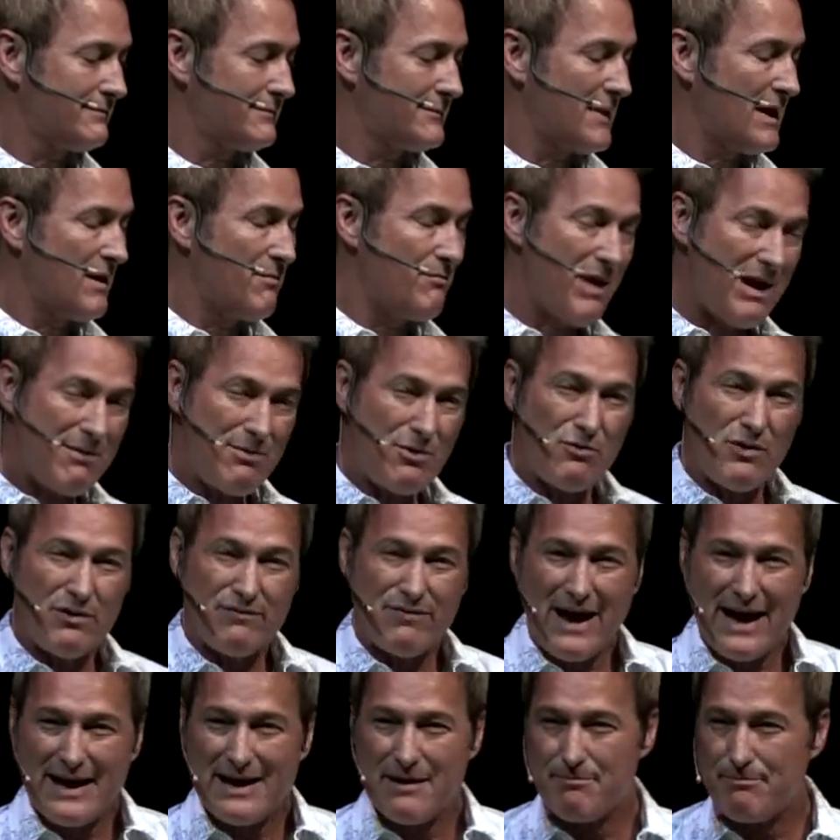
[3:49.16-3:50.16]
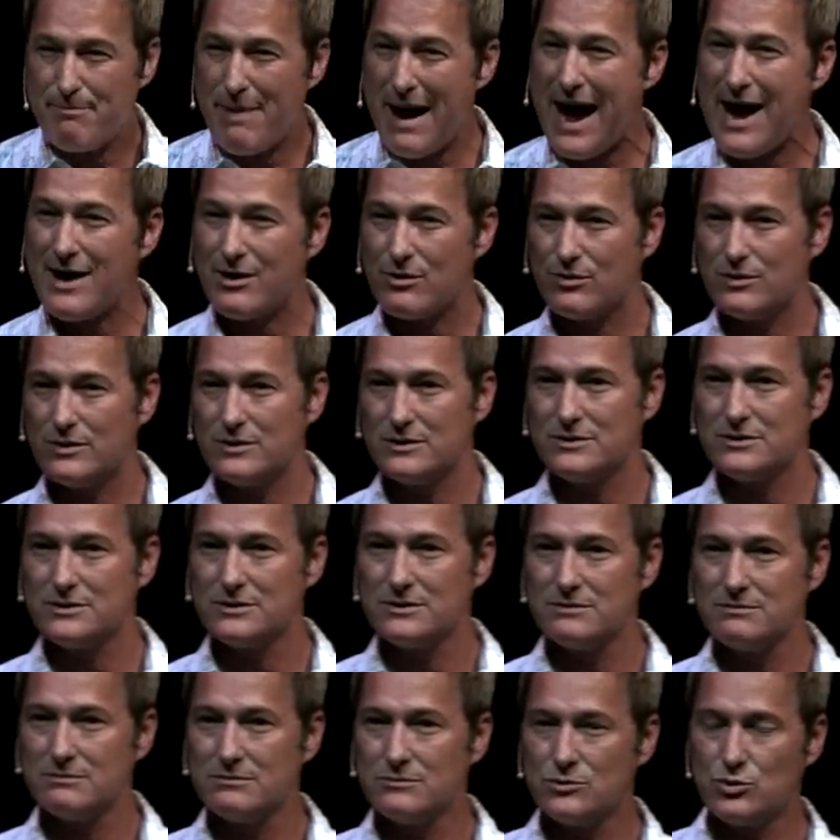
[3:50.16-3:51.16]
Maybe we've had it backwards,
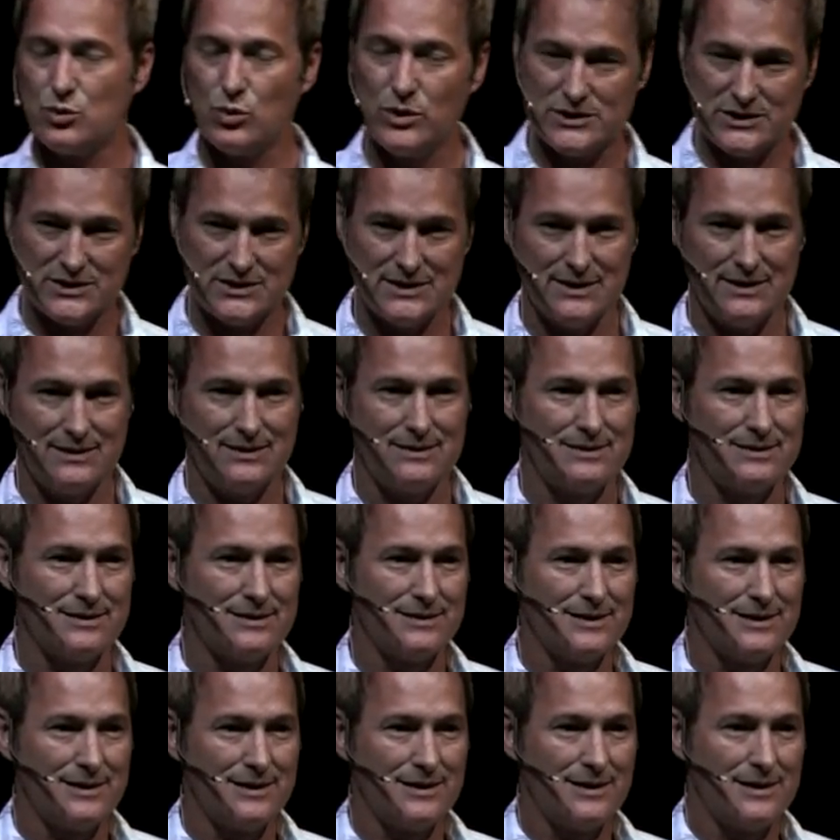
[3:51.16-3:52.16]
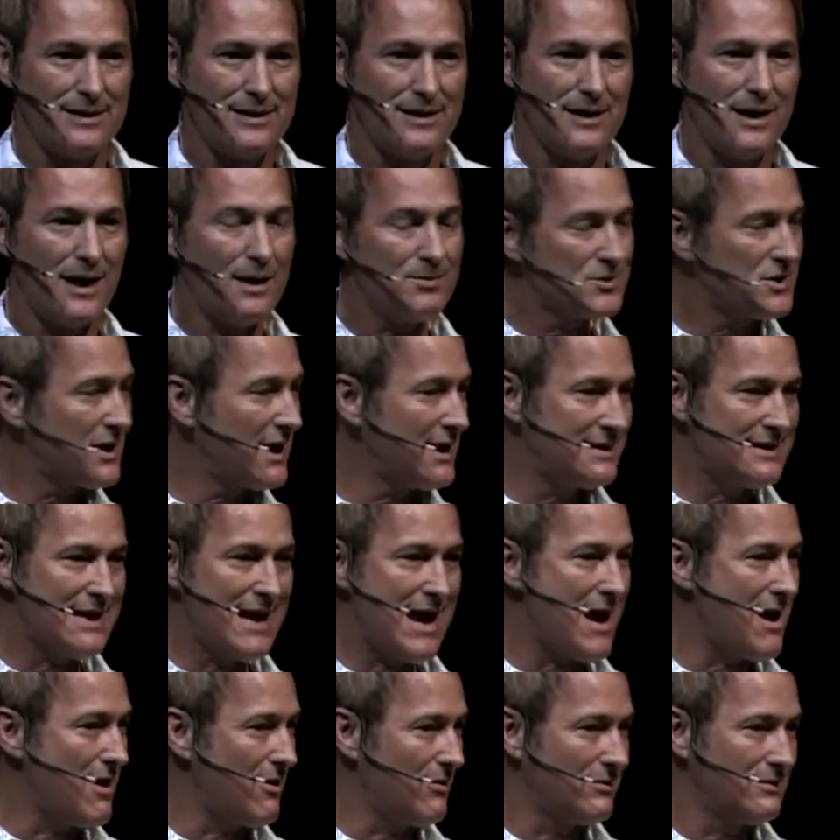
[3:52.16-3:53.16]
twisted, upside
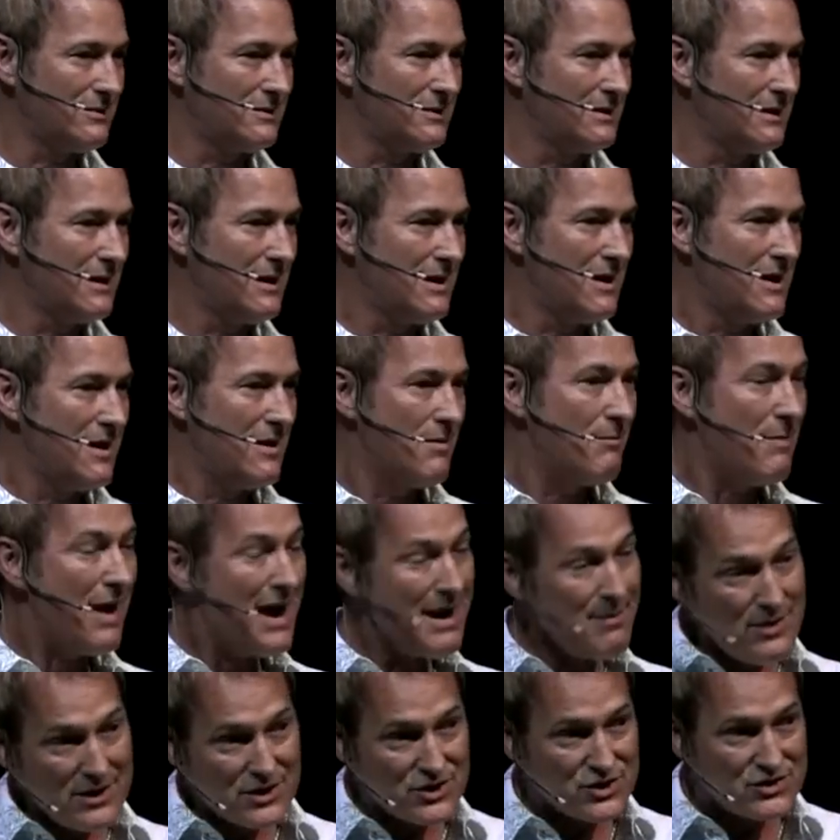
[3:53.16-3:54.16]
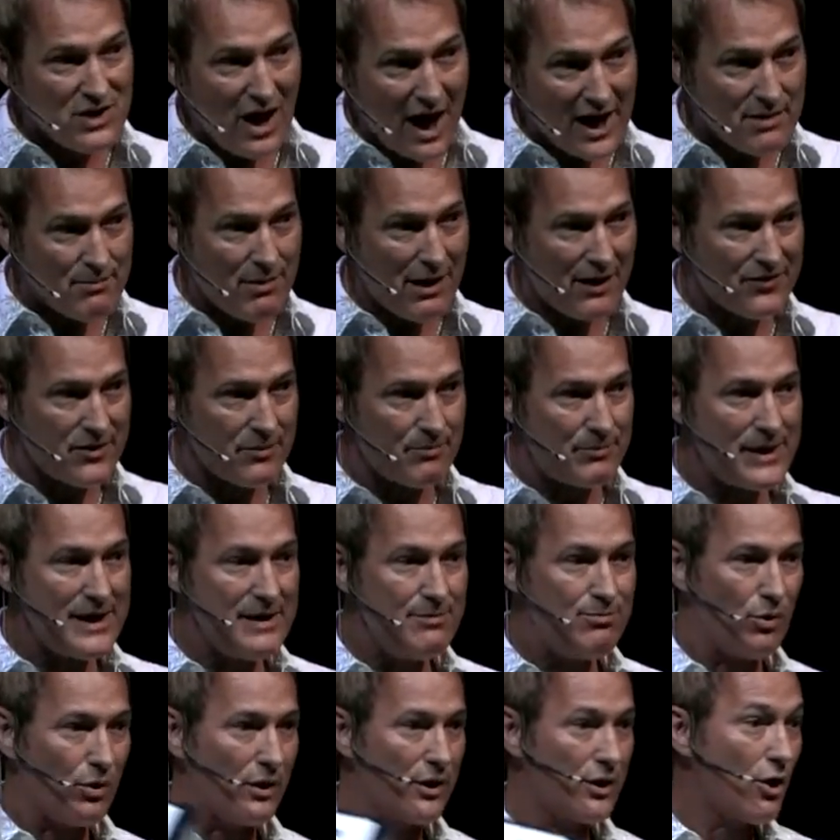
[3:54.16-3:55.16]
down. Maybe it's not about the
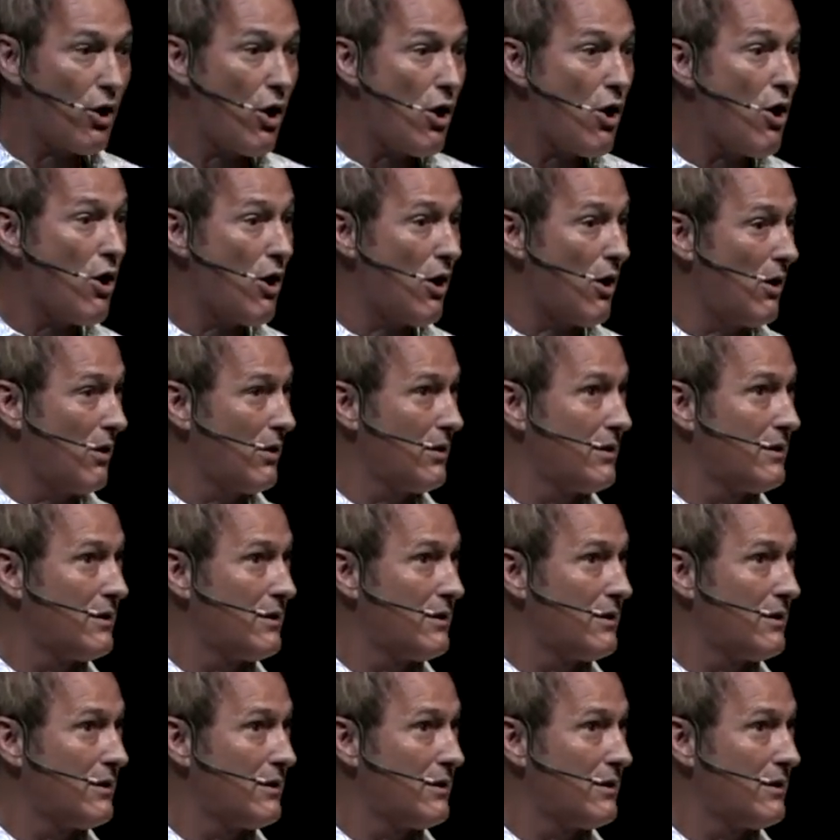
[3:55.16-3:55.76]
people at all.